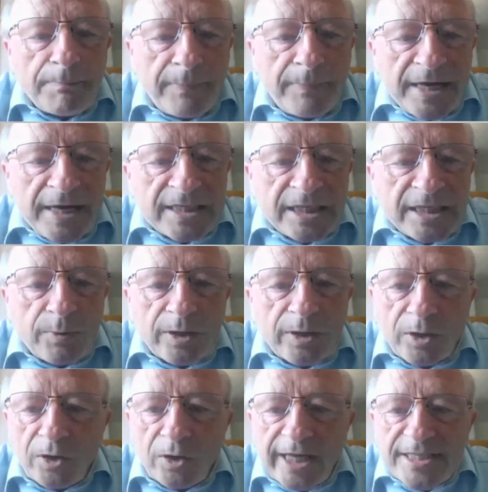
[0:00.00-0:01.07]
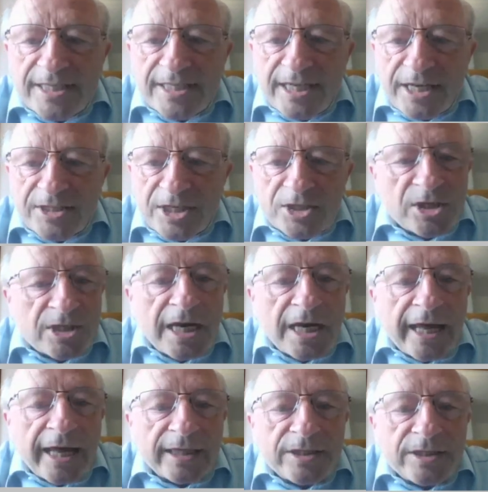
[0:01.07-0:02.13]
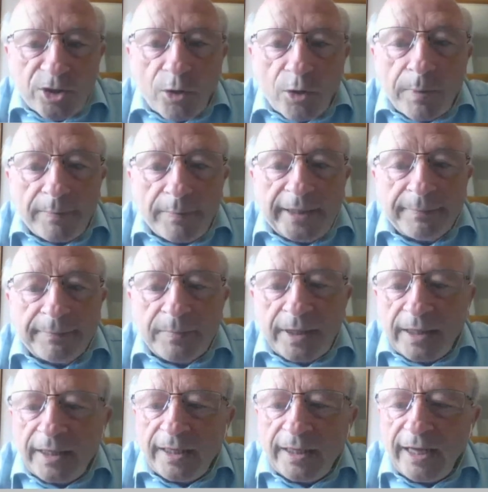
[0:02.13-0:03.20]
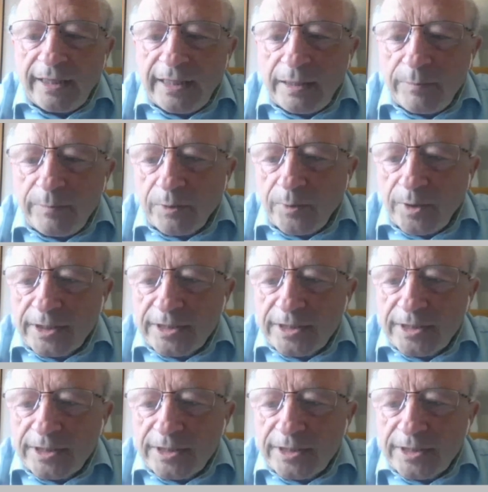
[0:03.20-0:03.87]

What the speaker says: Basically what all that says is there's a lack of dopamine. And then we go